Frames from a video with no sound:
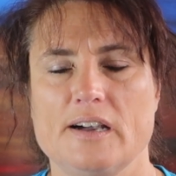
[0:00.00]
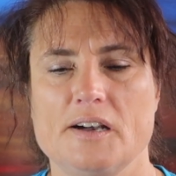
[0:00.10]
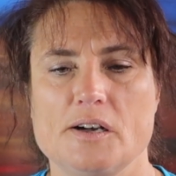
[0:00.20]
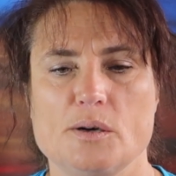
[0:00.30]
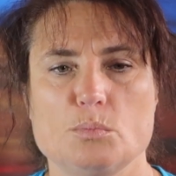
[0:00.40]

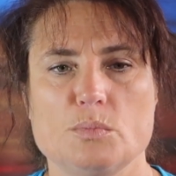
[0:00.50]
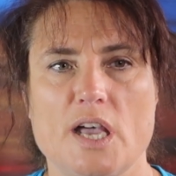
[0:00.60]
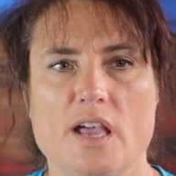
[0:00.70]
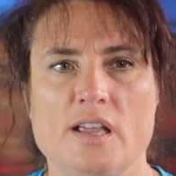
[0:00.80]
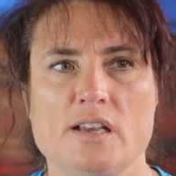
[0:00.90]

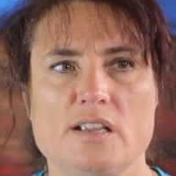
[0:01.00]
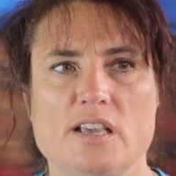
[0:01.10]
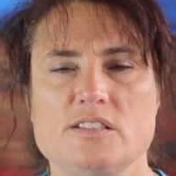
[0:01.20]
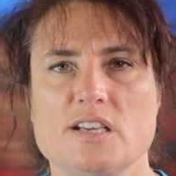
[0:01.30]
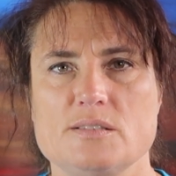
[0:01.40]
And
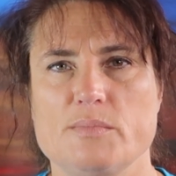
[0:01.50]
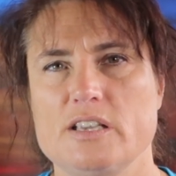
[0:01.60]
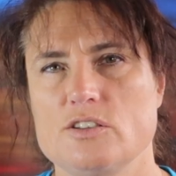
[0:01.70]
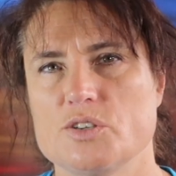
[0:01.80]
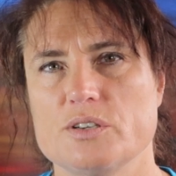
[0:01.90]
it does make your